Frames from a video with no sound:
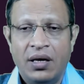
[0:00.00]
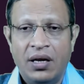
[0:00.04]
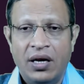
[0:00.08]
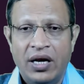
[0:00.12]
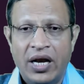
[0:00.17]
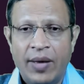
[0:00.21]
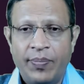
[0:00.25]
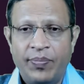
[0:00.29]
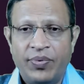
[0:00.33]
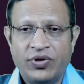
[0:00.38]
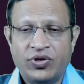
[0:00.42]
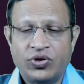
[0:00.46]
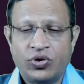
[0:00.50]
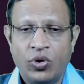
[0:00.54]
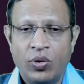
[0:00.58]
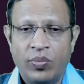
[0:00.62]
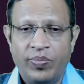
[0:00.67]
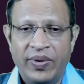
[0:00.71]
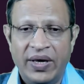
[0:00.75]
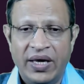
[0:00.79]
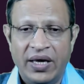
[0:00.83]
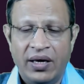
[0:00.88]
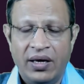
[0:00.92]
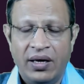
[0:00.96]

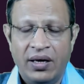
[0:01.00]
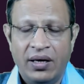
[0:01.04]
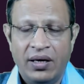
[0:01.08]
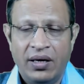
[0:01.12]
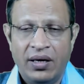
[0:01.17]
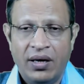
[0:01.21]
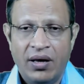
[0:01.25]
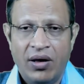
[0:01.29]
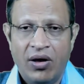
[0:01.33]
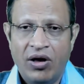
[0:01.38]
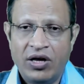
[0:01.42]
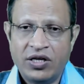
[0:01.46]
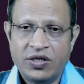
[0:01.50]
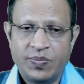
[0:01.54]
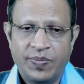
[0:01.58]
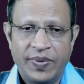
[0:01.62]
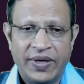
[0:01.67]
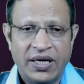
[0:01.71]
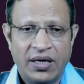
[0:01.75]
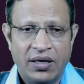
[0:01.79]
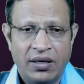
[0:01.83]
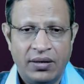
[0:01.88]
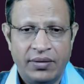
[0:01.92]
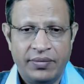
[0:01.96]
Laparoscopy
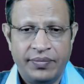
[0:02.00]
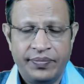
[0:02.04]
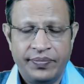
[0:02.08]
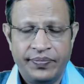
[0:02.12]
Hospital.